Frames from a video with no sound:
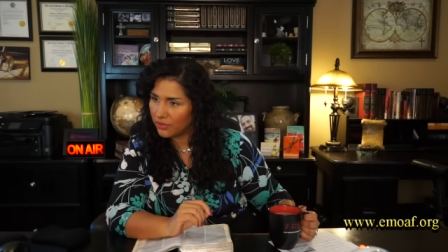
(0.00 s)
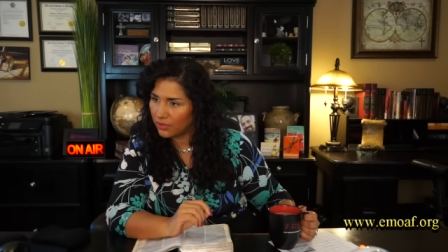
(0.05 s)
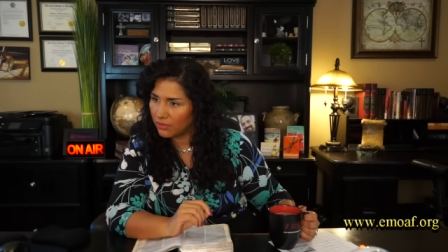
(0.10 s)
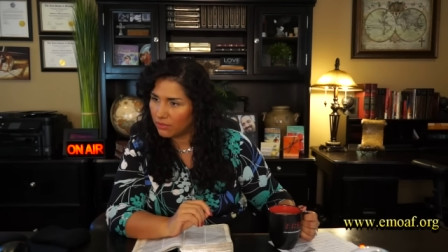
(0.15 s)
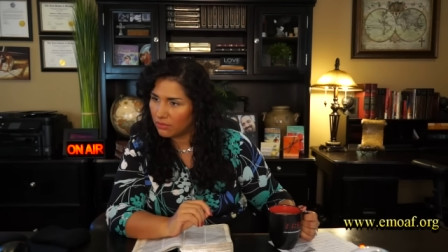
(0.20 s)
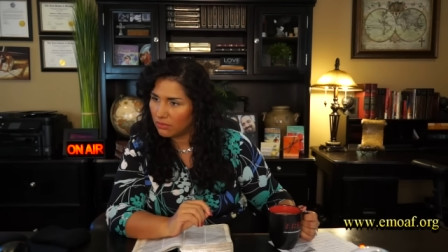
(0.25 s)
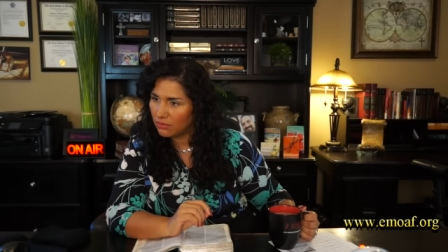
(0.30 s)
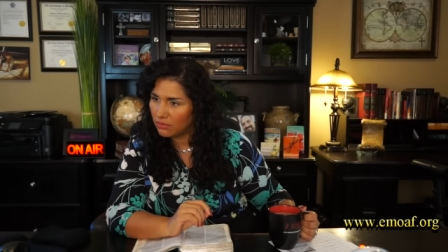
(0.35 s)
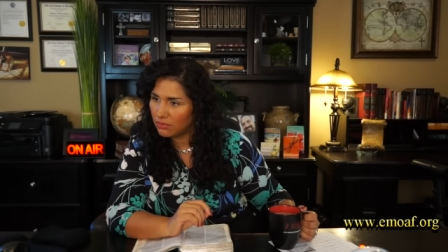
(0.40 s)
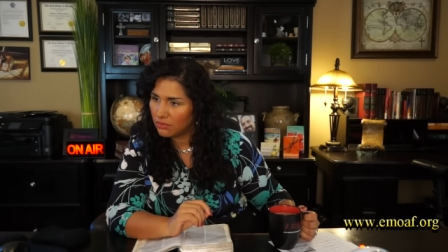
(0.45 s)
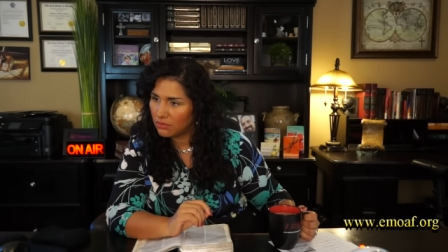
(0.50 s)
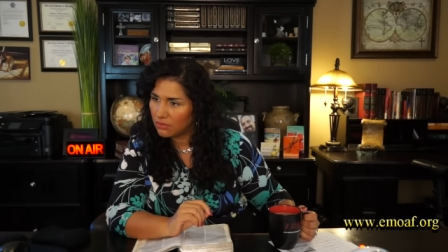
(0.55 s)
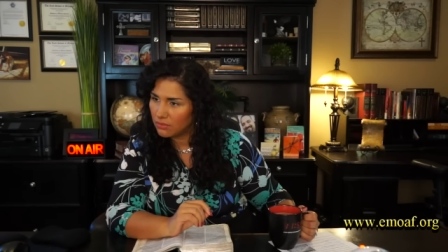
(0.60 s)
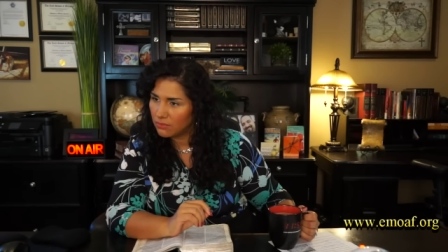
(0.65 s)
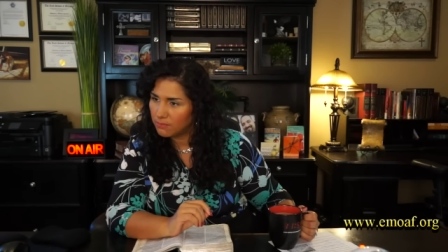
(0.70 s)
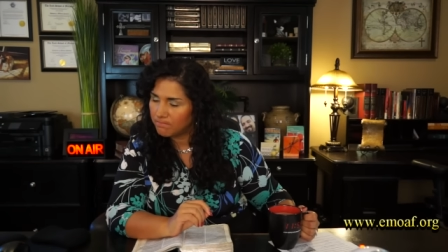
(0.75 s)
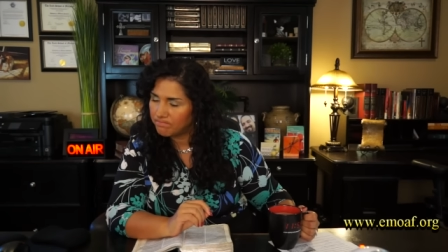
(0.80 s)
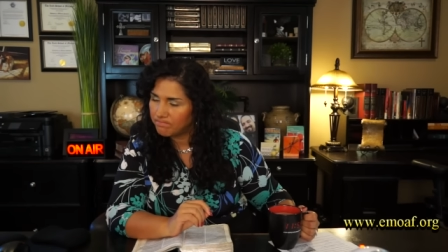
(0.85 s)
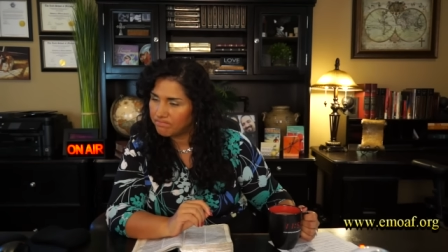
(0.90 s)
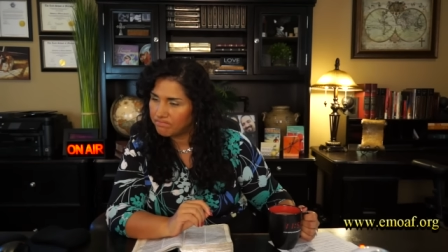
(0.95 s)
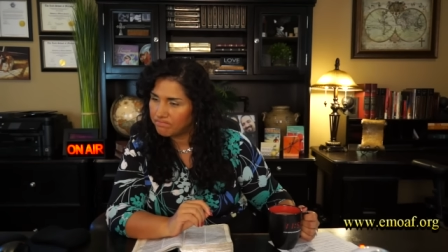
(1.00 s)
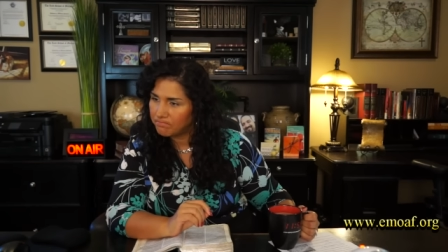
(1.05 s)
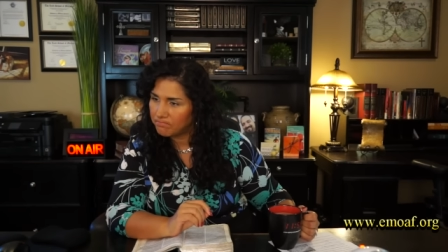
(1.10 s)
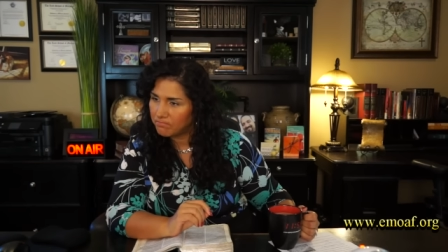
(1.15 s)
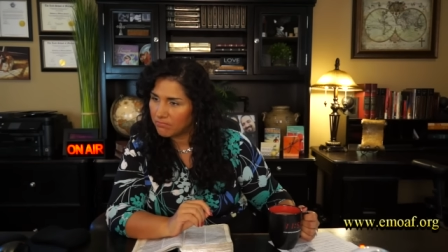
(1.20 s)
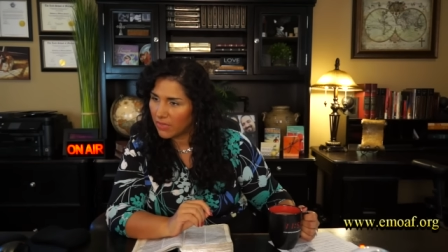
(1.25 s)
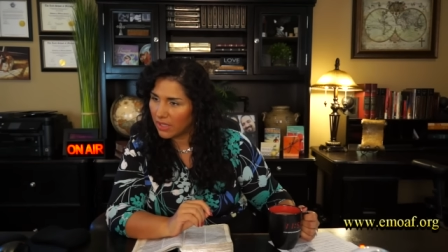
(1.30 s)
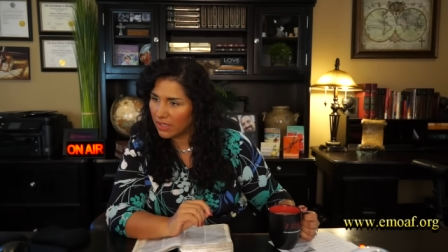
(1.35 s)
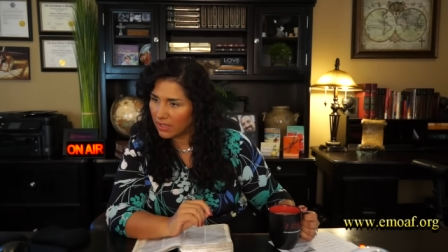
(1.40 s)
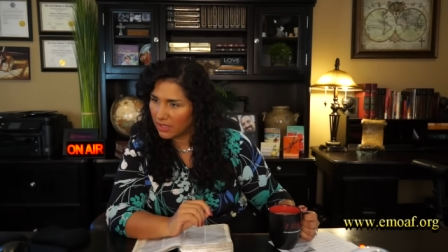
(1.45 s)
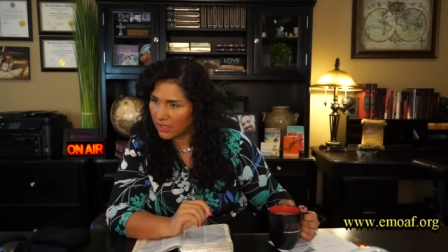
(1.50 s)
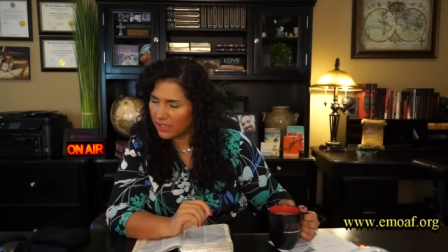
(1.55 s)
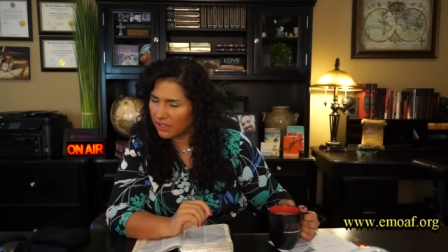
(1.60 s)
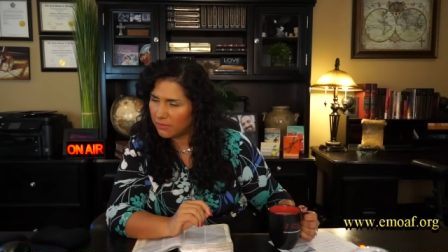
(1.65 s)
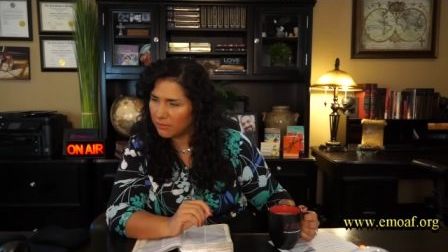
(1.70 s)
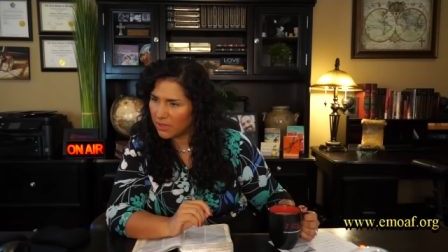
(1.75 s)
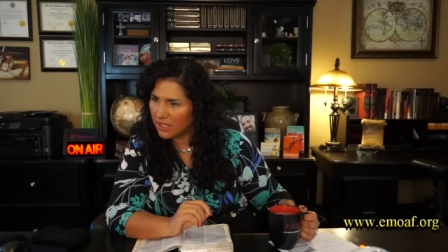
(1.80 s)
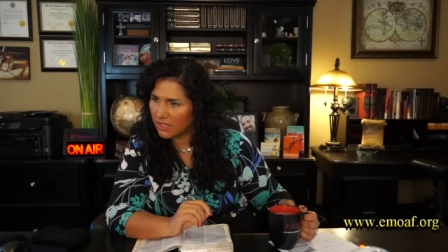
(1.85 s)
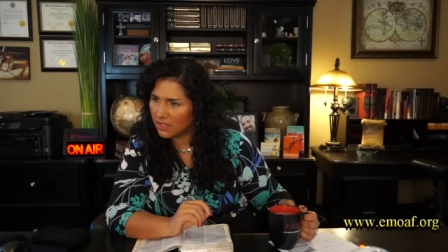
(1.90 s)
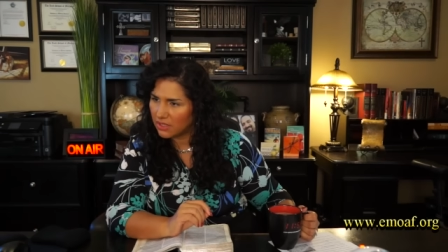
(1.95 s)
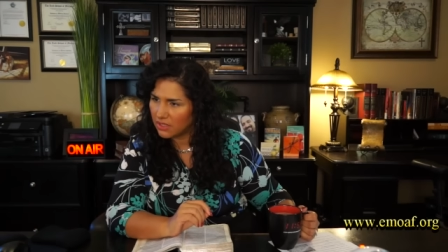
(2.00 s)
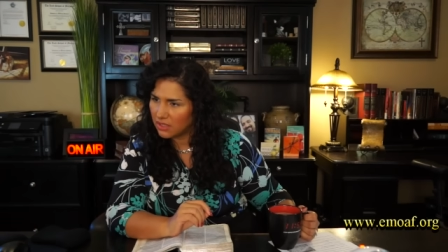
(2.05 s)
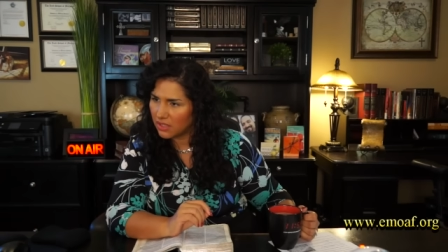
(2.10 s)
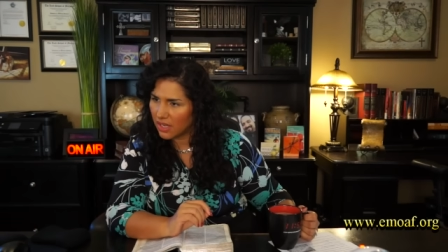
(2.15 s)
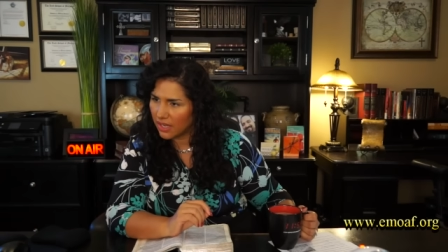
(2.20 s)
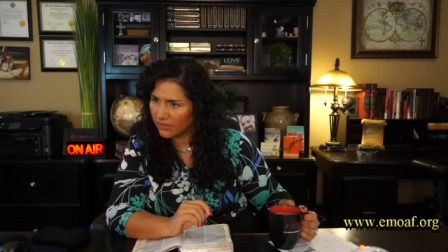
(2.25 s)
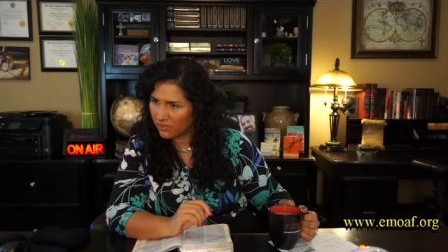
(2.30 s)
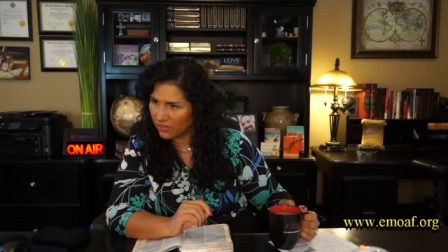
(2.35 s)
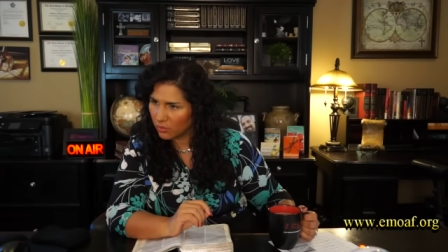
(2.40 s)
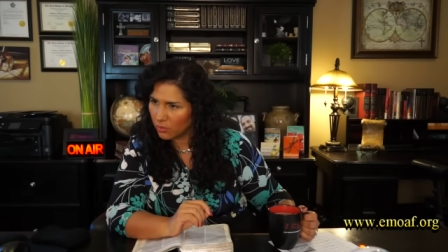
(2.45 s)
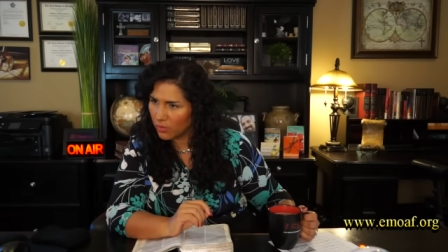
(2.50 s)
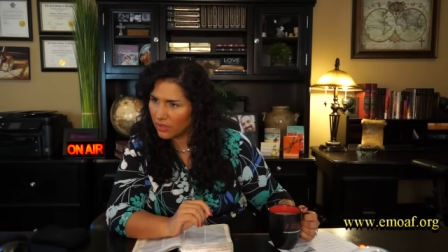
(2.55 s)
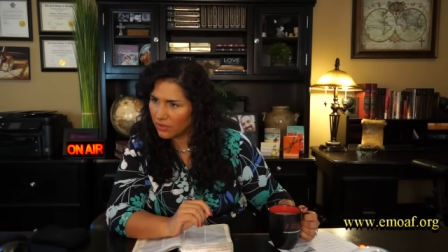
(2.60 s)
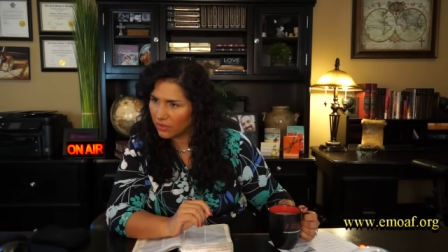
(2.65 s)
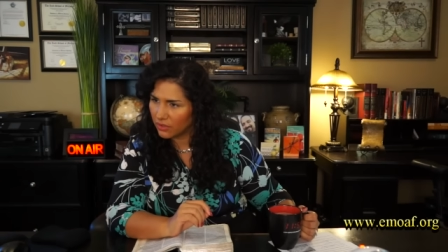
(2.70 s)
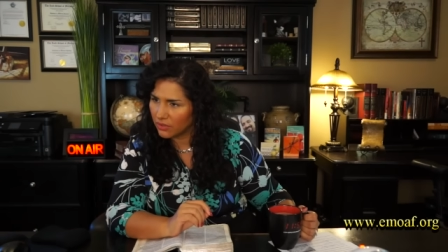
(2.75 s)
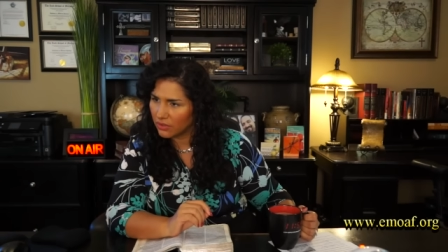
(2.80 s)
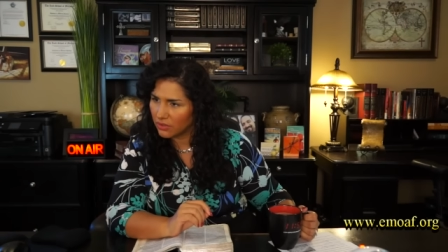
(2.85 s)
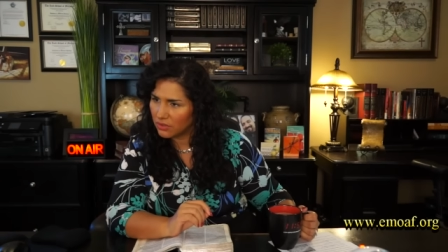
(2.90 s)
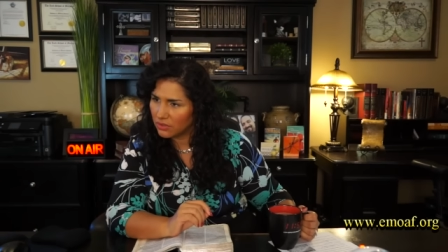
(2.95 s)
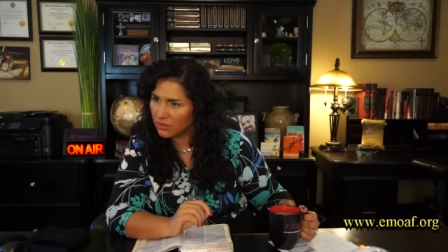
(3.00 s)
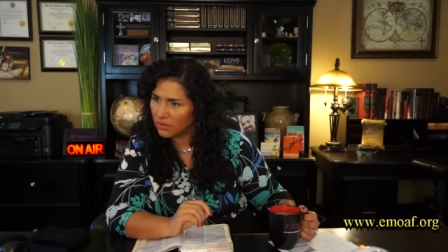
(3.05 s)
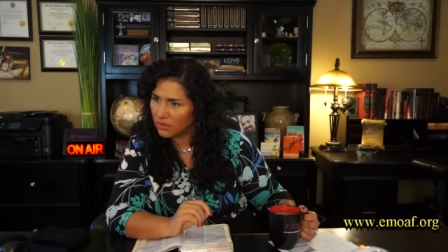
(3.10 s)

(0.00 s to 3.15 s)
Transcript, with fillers: you and lead me. I surrender.